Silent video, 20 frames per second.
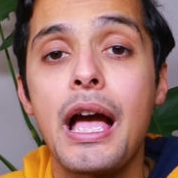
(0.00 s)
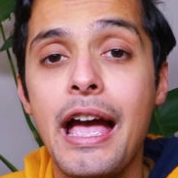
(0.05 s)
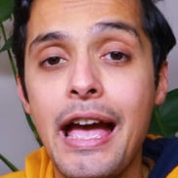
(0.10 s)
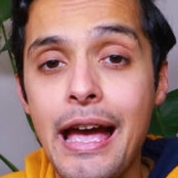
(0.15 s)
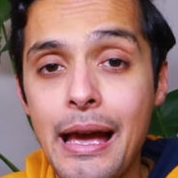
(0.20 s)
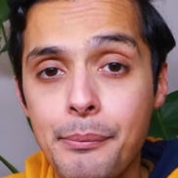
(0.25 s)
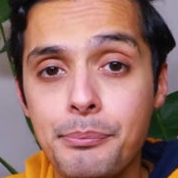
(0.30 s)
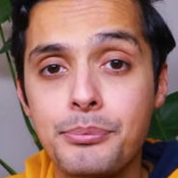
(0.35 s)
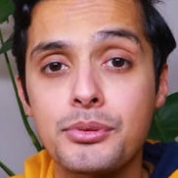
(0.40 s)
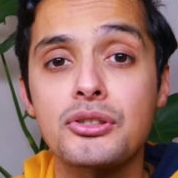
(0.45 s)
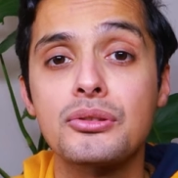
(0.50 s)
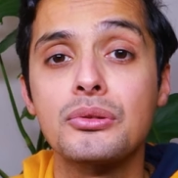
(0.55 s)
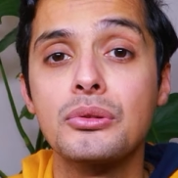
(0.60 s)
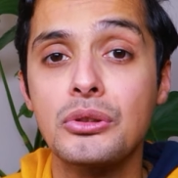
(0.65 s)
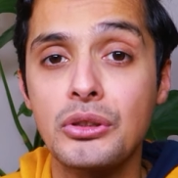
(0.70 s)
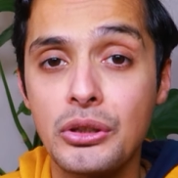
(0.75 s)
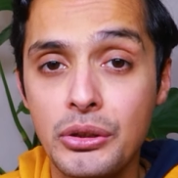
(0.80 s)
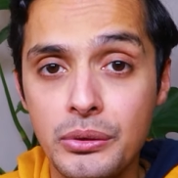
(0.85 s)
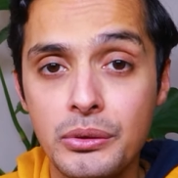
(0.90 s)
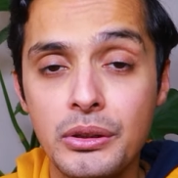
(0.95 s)

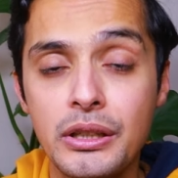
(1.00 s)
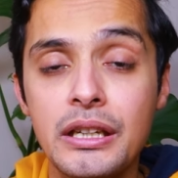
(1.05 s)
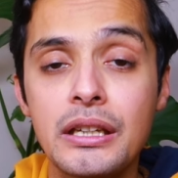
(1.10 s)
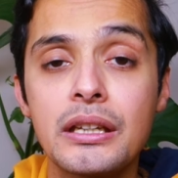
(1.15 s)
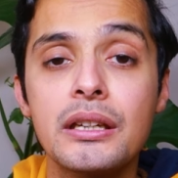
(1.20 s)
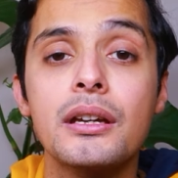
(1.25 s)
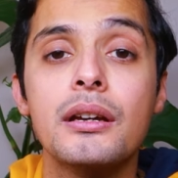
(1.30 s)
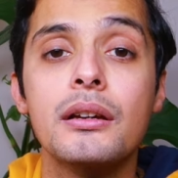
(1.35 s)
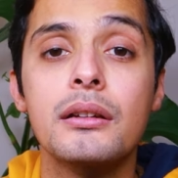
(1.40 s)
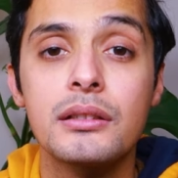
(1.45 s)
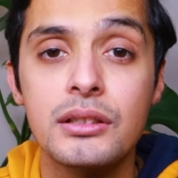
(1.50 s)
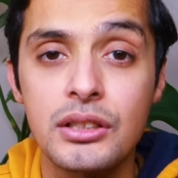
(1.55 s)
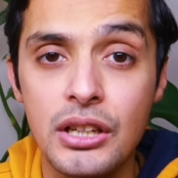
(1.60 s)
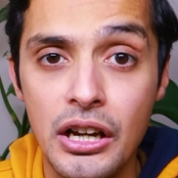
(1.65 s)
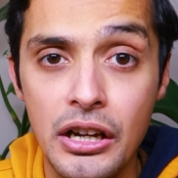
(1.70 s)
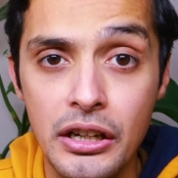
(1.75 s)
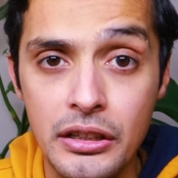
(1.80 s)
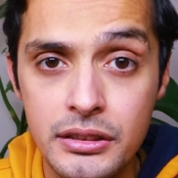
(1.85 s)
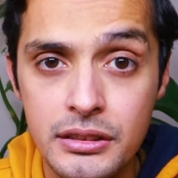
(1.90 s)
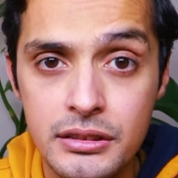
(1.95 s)
Absolutely
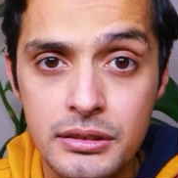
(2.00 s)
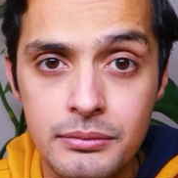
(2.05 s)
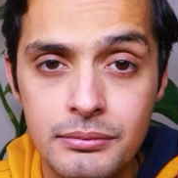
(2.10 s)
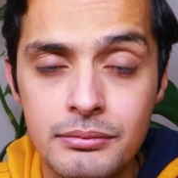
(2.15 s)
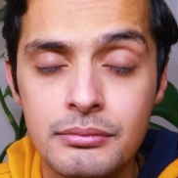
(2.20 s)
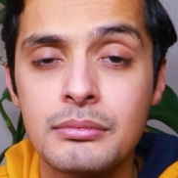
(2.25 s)
not.